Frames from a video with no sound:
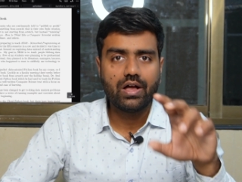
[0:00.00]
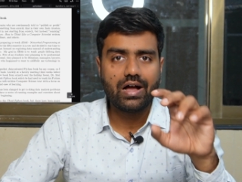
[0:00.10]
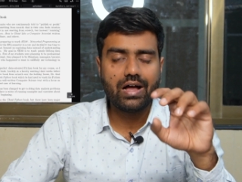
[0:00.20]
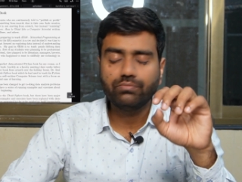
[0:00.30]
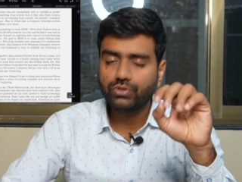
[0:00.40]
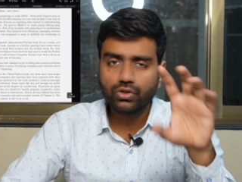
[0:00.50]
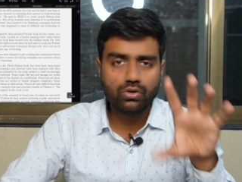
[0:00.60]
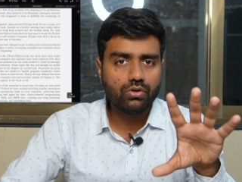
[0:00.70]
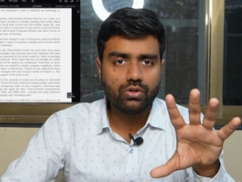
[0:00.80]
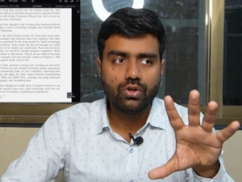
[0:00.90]
I'm
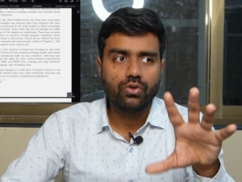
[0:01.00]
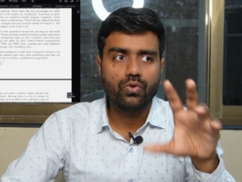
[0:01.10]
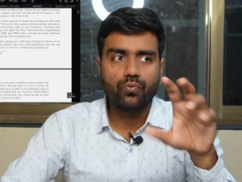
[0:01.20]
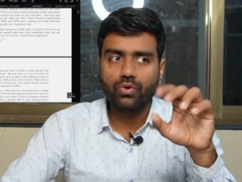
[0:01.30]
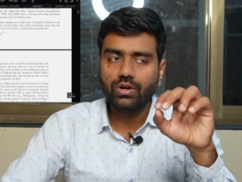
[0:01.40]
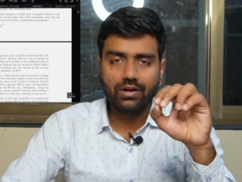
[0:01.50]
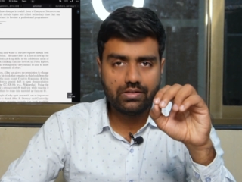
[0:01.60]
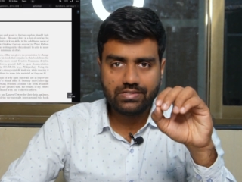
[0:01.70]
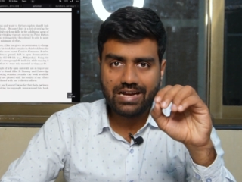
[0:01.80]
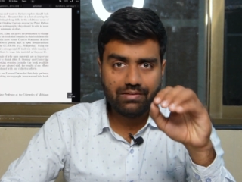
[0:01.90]
sure you won't
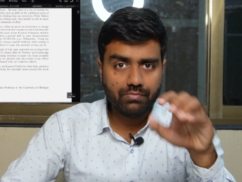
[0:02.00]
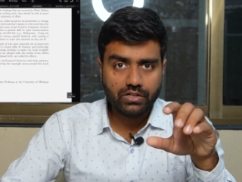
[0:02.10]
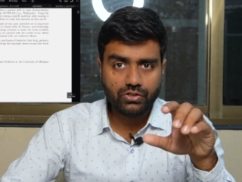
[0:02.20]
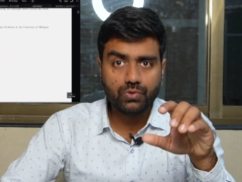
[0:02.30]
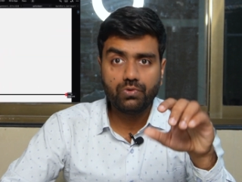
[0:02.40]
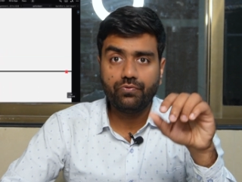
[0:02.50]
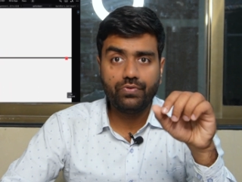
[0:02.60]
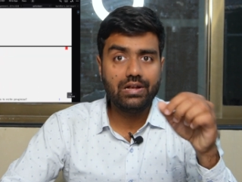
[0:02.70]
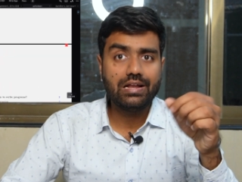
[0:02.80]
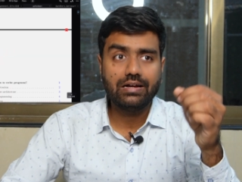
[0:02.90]
understand much, you will
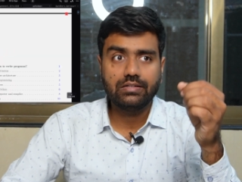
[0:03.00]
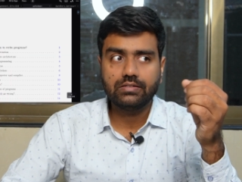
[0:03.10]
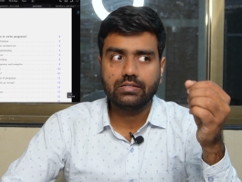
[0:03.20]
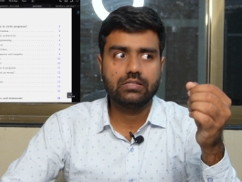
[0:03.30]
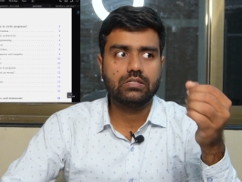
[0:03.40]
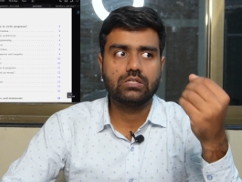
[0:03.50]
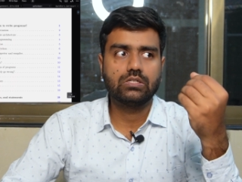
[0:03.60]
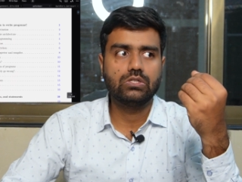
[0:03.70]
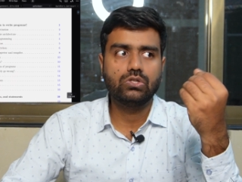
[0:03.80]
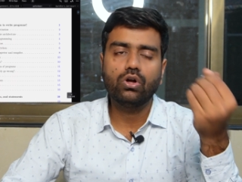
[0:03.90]
feel that this
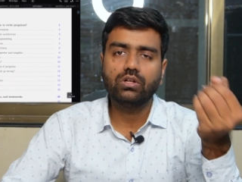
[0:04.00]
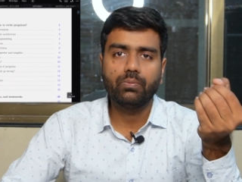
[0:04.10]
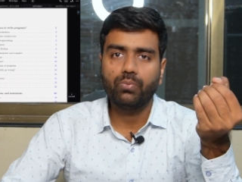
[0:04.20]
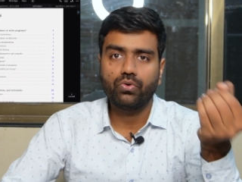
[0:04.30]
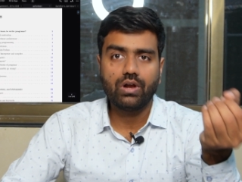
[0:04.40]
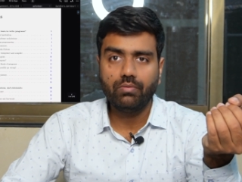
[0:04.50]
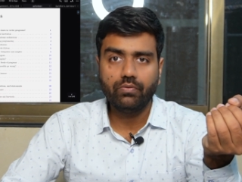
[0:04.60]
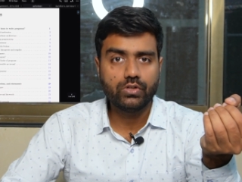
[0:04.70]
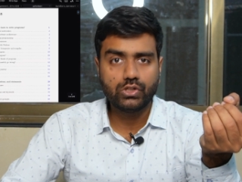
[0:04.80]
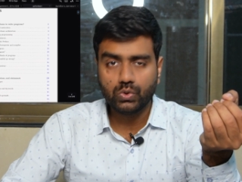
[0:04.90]
is not the programming
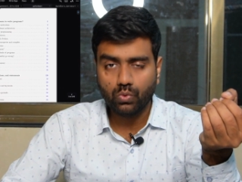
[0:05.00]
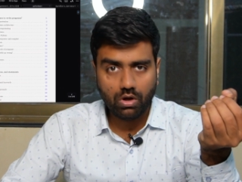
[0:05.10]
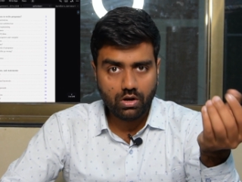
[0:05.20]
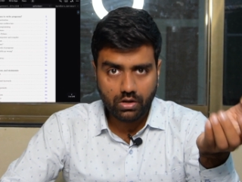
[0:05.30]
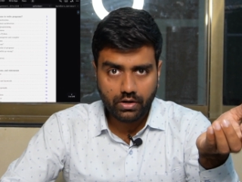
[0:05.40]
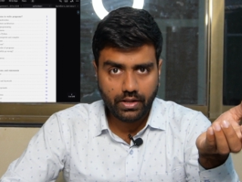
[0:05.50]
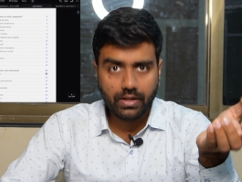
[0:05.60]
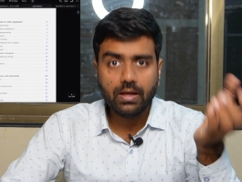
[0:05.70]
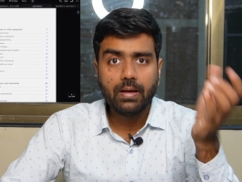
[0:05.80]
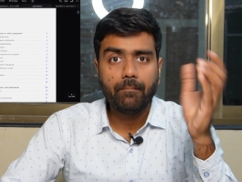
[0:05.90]
which you are learning,
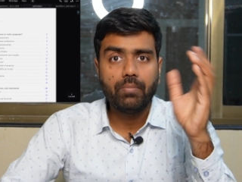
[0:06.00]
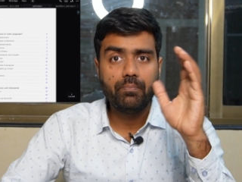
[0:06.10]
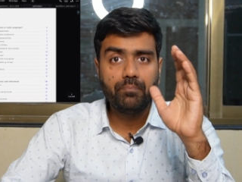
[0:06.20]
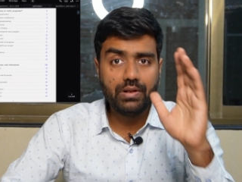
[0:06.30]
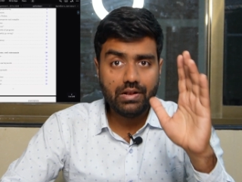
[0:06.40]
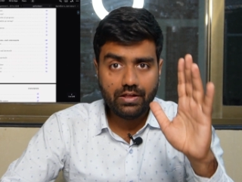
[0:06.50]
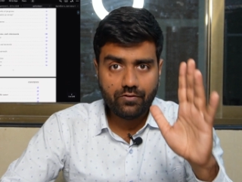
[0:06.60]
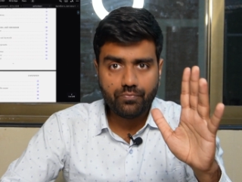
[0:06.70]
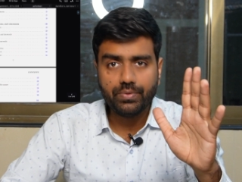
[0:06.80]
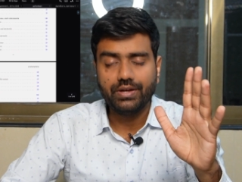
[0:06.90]
but
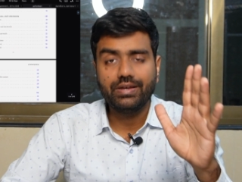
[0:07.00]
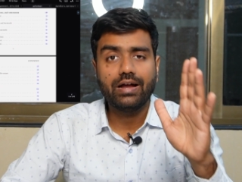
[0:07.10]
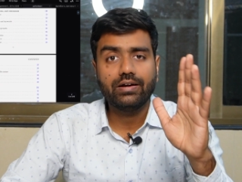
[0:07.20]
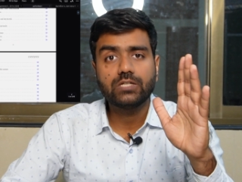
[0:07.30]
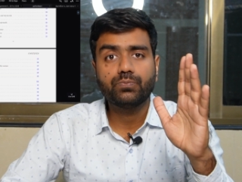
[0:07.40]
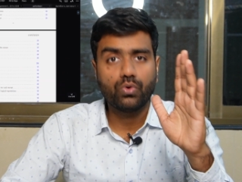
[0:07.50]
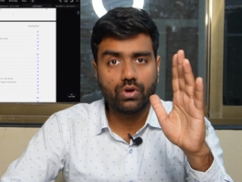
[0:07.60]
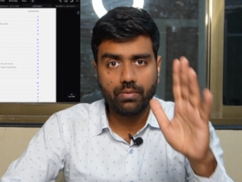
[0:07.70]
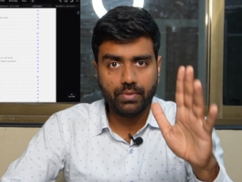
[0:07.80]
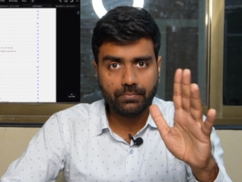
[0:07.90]
believe me, that is
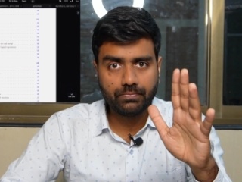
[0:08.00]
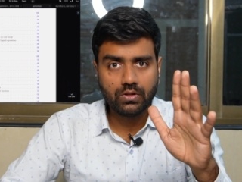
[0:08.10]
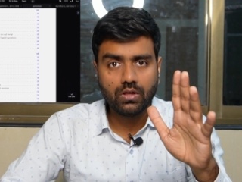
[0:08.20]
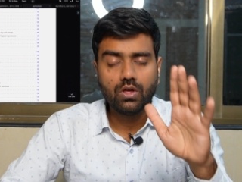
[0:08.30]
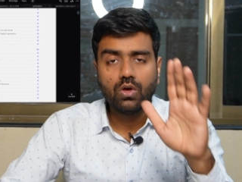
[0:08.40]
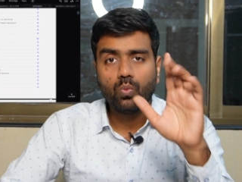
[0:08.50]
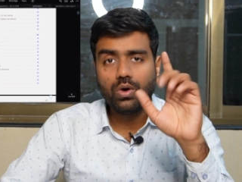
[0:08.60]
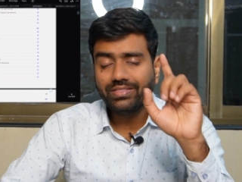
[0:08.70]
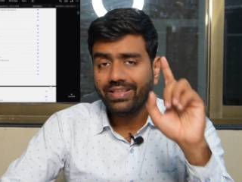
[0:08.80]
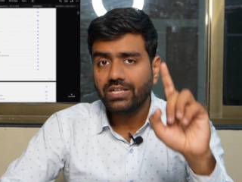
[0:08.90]
programming.
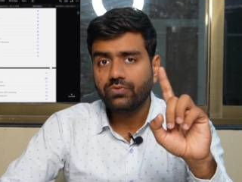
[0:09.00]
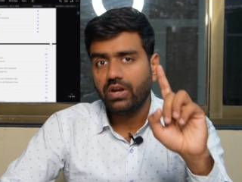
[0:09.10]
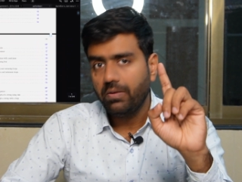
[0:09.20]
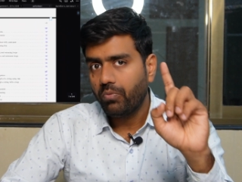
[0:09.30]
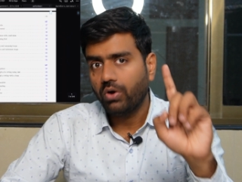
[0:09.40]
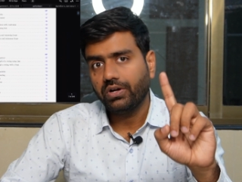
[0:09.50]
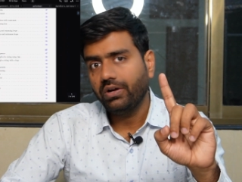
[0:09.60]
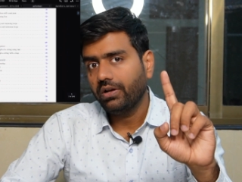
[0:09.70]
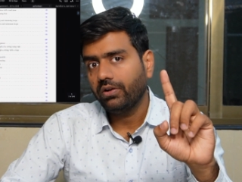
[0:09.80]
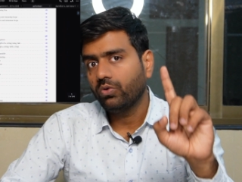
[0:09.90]
One thing is very
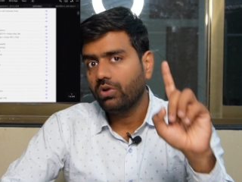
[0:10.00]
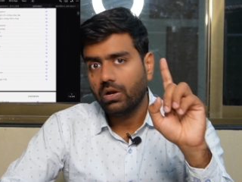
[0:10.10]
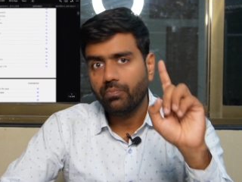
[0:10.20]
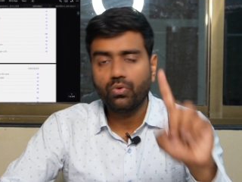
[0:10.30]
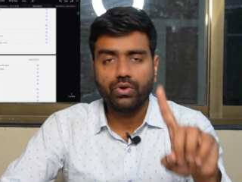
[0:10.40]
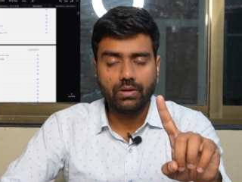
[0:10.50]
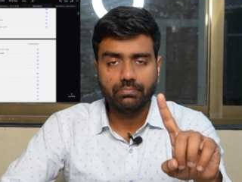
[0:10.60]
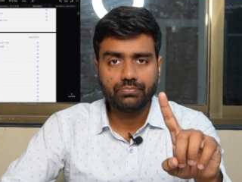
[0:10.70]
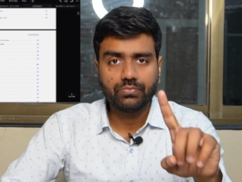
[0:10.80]
important to learn program.